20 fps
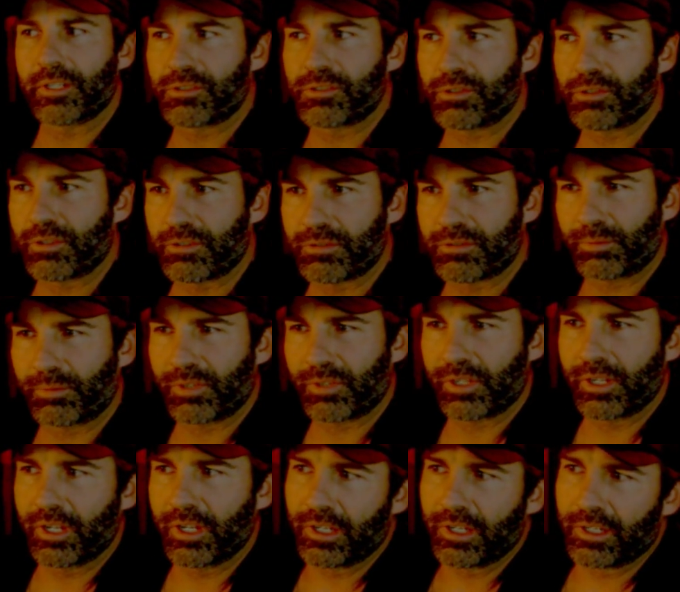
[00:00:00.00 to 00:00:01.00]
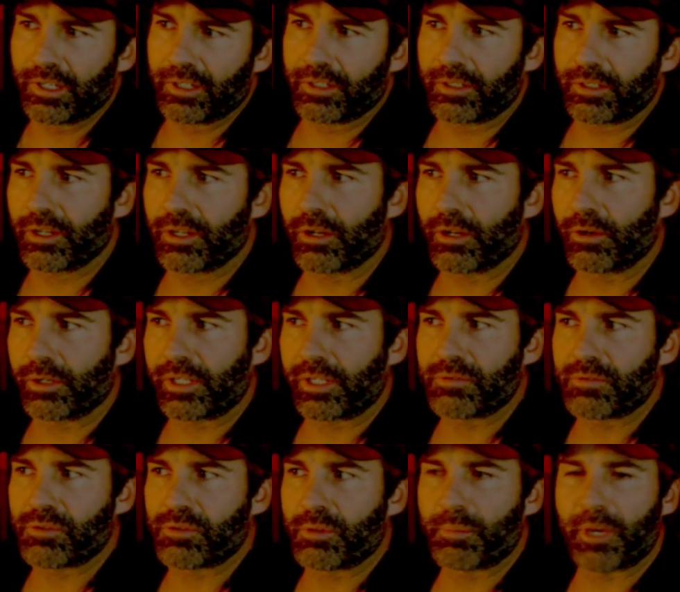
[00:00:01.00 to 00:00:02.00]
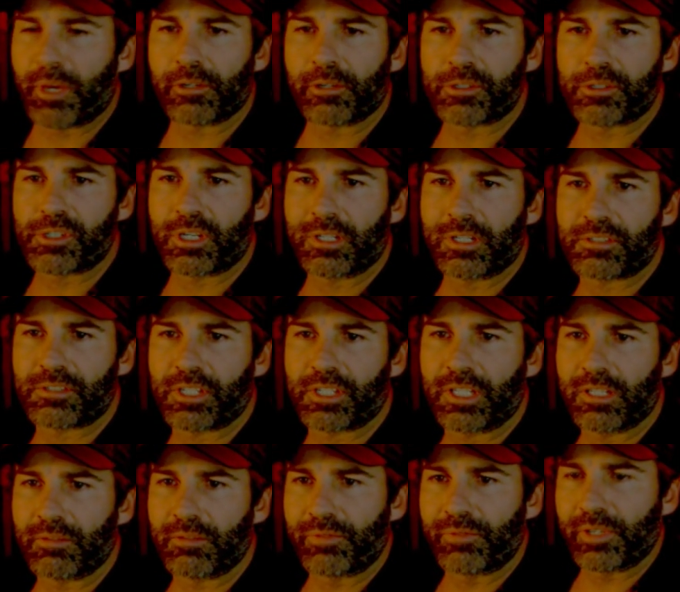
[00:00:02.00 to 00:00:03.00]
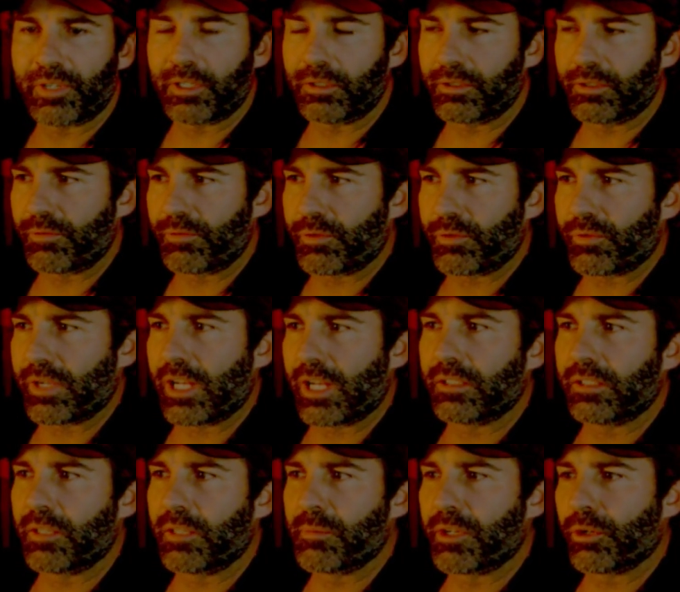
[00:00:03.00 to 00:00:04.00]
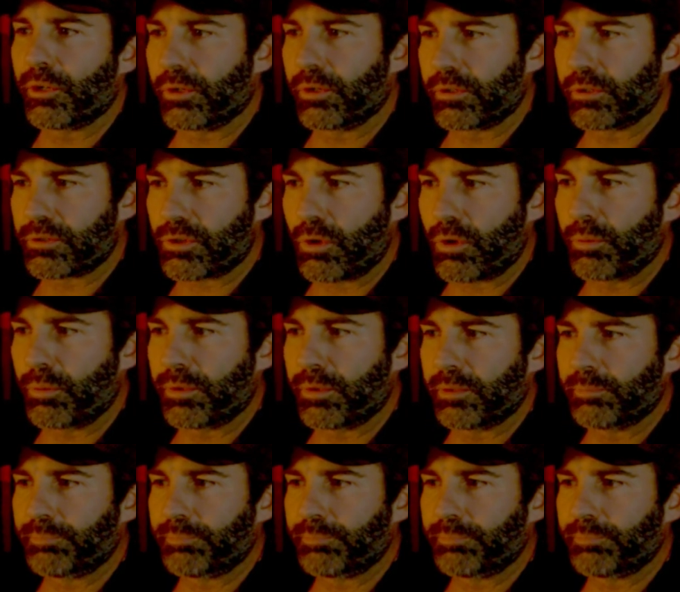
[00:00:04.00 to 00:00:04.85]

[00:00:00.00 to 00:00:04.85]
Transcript: Just, it gives you a better chance of getting filled if you've got limit orders open.